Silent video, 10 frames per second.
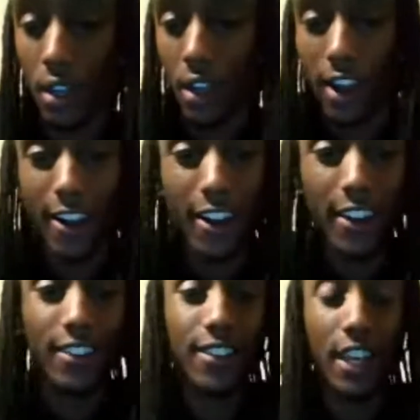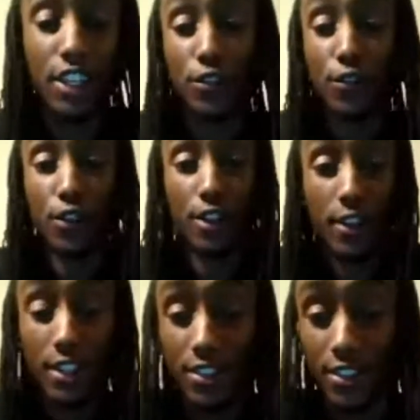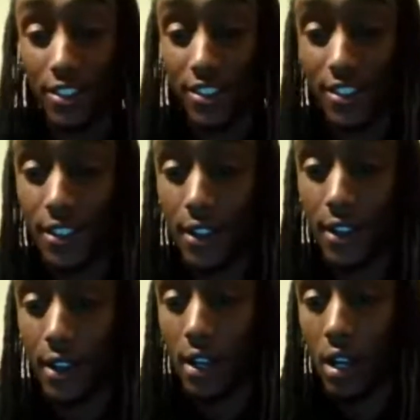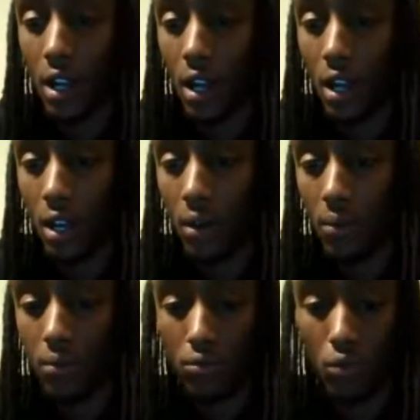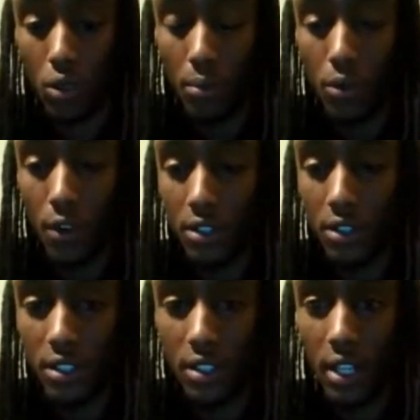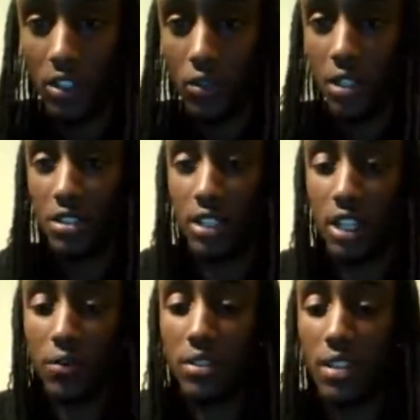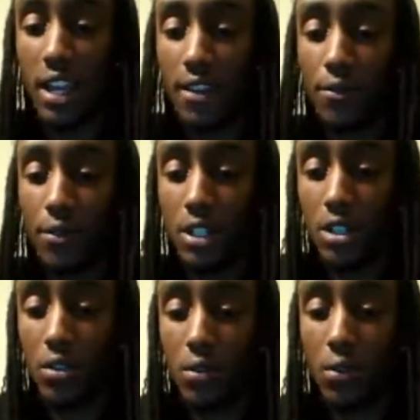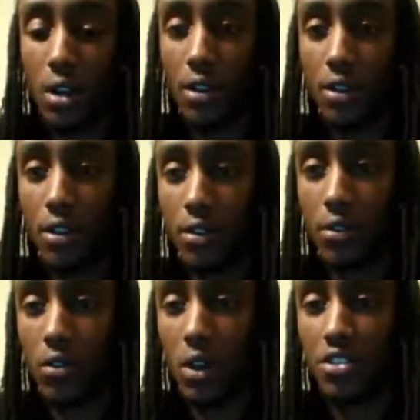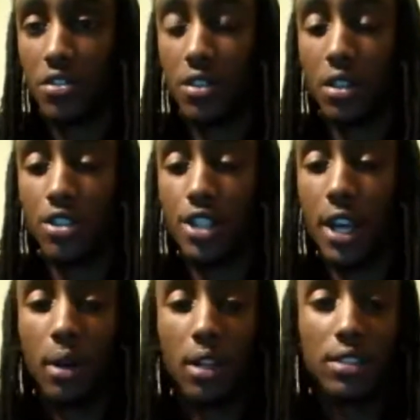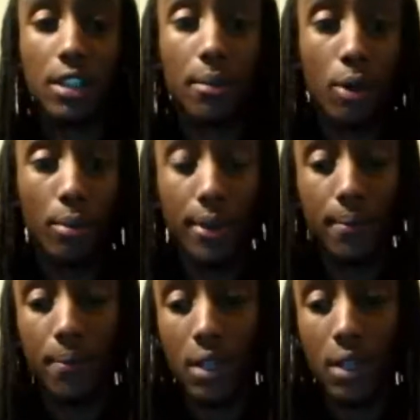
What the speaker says: All right, thank you for your answers. We'll move on to the next questions as we have really no other questions in the chat box at the moment.